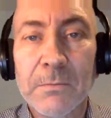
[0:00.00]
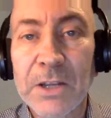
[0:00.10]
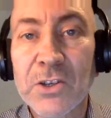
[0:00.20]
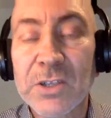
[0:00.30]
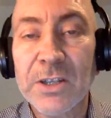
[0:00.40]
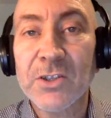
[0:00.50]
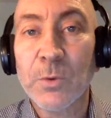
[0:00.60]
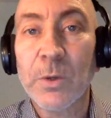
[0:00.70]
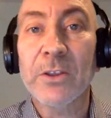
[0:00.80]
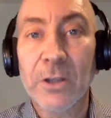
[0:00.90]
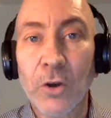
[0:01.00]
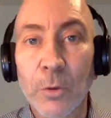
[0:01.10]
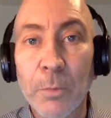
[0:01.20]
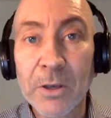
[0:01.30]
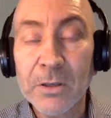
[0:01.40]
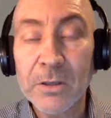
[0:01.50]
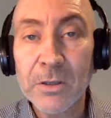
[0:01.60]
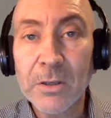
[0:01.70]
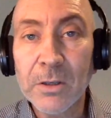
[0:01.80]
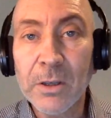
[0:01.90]
major cities around the globe.
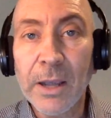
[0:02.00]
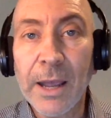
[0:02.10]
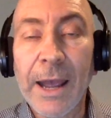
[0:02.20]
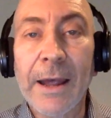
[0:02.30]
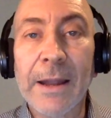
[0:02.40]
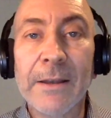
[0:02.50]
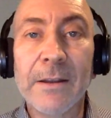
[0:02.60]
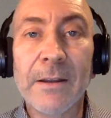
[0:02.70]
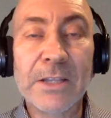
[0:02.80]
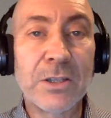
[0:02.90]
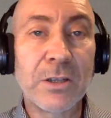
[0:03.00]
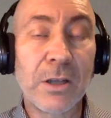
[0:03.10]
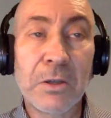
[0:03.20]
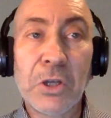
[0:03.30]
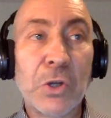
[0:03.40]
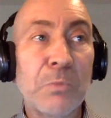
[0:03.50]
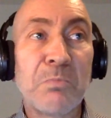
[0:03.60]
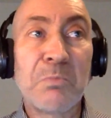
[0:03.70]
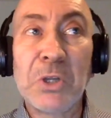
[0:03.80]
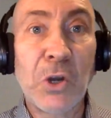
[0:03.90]
And it's not you
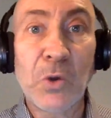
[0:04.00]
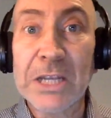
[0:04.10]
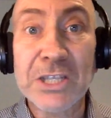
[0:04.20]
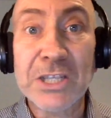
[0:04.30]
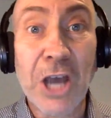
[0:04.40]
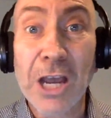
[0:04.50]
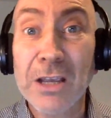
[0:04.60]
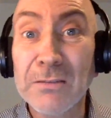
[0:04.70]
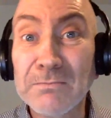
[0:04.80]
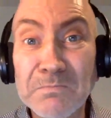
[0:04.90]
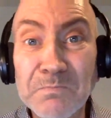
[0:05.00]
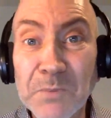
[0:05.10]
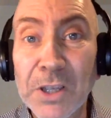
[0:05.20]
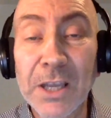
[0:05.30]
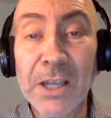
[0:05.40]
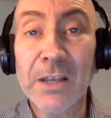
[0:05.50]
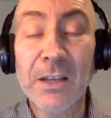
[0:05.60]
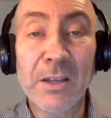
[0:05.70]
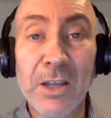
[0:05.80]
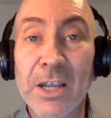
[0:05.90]
don't get stock. You
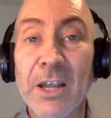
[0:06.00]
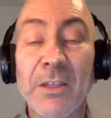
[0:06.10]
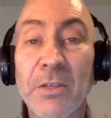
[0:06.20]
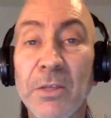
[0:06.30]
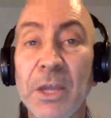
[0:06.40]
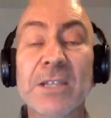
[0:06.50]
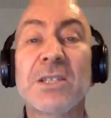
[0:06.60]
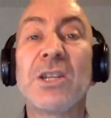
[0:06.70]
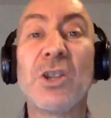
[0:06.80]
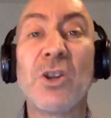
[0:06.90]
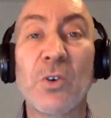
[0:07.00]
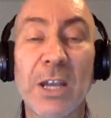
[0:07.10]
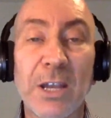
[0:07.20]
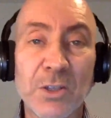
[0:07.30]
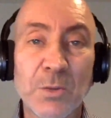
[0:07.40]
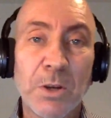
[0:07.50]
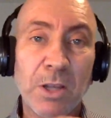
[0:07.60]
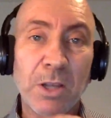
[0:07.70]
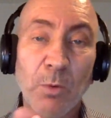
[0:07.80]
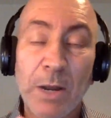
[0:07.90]
get things that you don't get elsewhere. You
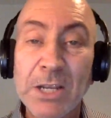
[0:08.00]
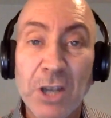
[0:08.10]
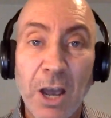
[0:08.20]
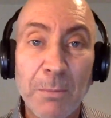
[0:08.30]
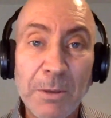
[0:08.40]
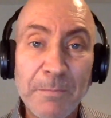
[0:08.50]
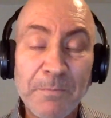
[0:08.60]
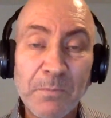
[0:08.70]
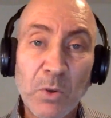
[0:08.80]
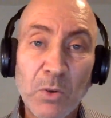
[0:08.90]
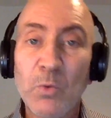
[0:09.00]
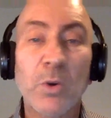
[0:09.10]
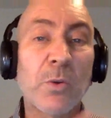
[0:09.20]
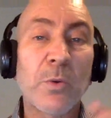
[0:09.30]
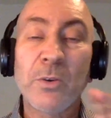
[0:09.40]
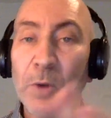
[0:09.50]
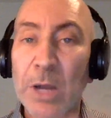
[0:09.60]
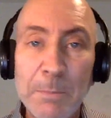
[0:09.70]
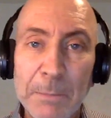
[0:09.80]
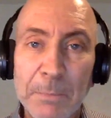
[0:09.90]
get a great job. You work with
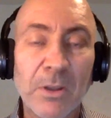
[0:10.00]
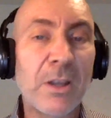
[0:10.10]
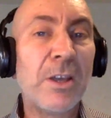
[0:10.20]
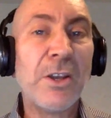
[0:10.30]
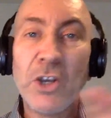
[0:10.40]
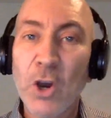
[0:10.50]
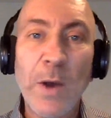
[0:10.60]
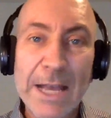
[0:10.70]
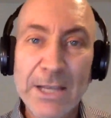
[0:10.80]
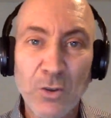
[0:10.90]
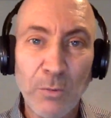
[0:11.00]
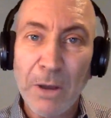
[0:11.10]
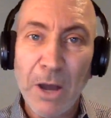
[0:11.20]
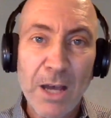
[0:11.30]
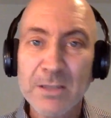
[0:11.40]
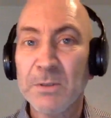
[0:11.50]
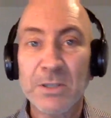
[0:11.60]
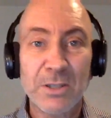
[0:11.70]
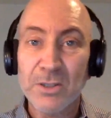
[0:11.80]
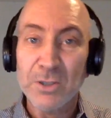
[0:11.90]
great people. No asshole boss,
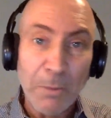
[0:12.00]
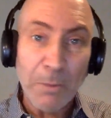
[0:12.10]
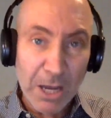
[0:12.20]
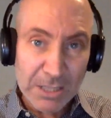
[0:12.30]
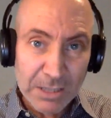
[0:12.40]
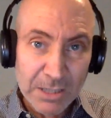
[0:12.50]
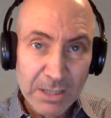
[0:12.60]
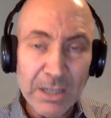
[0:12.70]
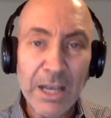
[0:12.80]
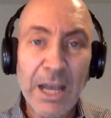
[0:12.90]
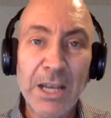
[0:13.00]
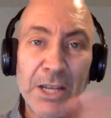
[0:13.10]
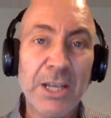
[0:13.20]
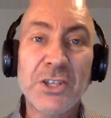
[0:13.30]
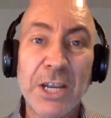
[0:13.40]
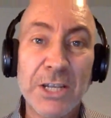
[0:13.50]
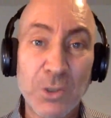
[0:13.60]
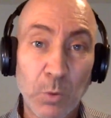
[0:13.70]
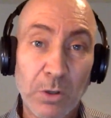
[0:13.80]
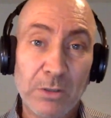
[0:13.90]
because there's no bosses, and you get to change
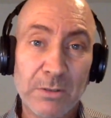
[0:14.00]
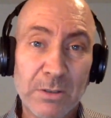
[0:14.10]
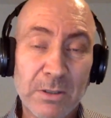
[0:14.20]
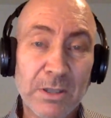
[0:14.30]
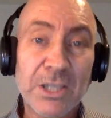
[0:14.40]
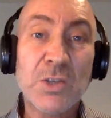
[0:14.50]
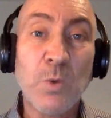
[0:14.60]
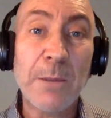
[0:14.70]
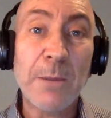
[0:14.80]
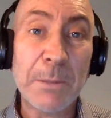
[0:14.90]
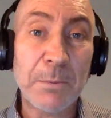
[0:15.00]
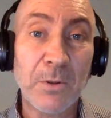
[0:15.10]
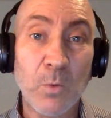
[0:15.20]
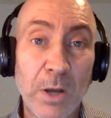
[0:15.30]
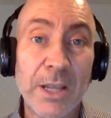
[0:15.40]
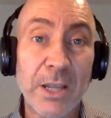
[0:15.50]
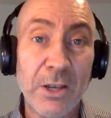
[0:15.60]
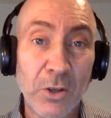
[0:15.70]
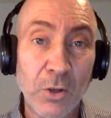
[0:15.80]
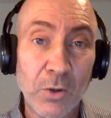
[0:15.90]
the world. This is why people want to get
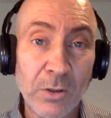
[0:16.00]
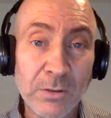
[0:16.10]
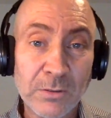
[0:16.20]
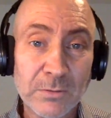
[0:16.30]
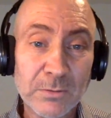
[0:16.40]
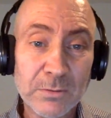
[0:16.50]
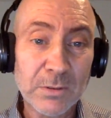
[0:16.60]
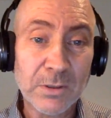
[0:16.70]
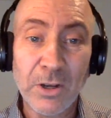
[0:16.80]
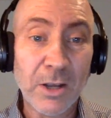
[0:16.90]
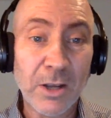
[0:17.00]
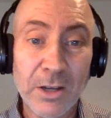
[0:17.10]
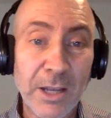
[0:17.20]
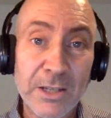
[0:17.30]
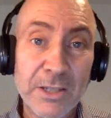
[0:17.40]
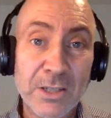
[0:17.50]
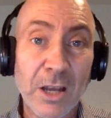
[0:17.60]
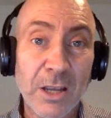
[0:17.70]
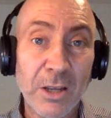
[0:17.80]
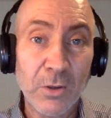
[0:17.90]
into Google. They're not going to get any
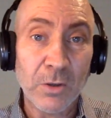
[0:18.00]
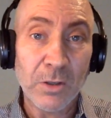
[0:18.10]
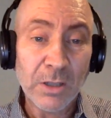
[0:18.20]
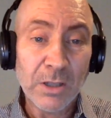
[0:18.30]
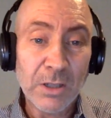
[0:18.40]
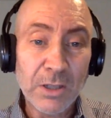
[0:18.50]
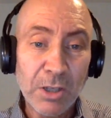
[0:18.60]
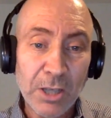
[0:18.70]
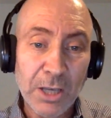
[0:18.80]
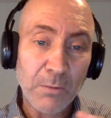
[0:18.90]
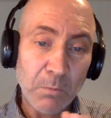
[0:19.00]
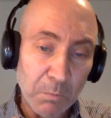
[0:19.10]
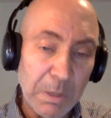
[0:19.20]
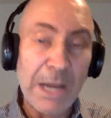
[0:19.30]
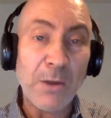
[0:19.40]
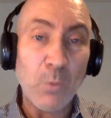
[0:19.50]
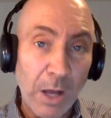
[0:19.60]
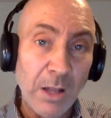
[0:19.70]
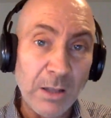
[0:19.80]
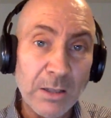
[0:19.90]
stock at Google. You get paid
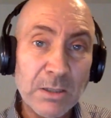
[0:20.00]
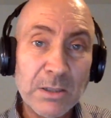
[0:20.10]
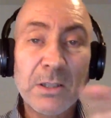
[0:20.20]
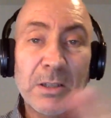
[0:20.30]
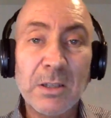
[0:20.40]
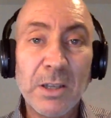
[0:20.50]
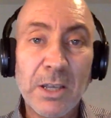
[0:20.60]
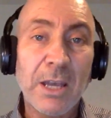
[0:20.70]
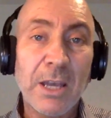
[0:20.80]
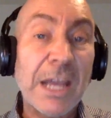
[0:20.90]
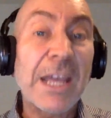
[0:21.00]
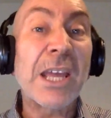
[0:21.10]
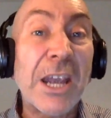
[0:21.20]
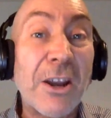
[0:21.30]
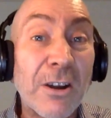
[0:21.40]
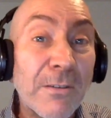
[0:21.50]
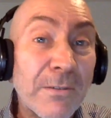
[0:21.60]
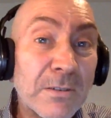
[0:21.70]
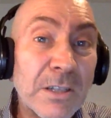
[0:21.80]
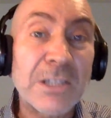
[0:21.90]
well. You get taken care
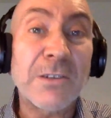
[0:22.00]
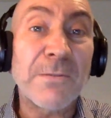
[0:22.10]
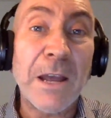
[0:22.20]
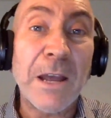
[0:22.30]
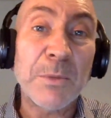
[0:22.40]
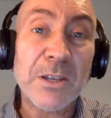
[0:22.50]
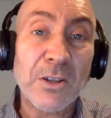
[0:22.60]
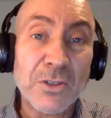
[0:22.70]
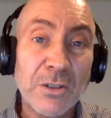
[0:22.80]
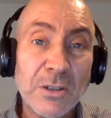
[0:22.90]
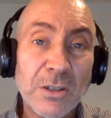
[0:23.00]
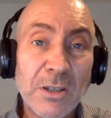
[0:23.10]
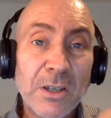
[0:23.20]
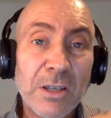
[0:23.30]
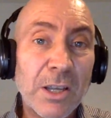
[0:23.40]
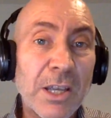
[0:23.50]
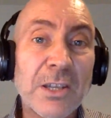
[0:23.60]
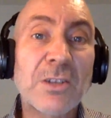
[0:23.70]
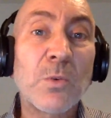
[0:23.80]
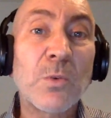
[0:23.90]
of. It's a family culture. You
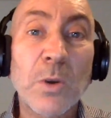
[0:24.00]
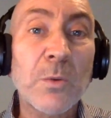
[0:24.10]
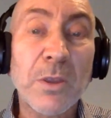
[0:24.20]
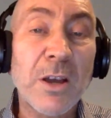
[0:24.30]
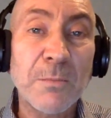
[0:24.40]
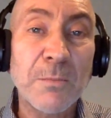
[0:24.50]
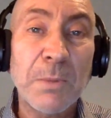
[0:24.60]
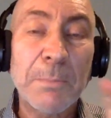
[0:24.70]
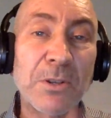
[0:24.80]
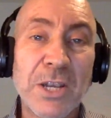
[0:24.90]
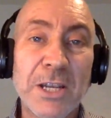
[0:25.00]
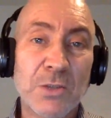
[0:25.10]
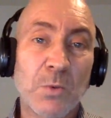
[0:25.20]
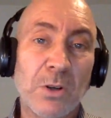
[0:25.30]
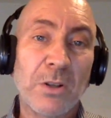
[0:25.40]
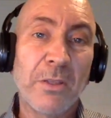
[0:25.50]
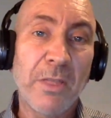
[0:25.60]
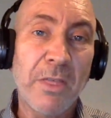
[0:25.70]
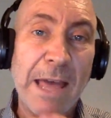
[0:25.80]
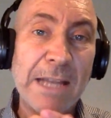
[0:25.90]
get to work with awesome people and change the world.
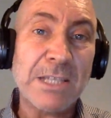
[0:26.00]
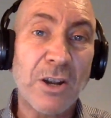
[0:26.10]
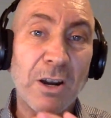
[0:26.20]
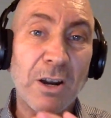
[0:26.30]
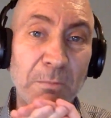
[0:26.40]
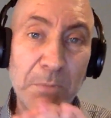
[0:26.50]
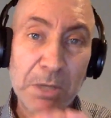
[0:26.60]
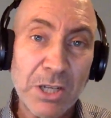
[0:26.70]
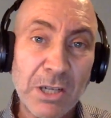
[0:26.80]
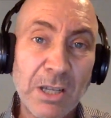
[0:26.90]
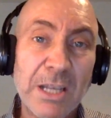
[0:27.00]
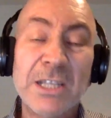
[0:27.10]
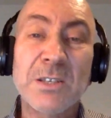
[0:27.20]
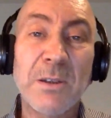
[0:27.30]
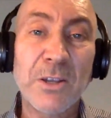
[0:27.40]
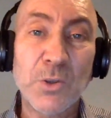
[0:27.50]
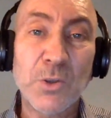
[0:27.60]
That's our mission. It's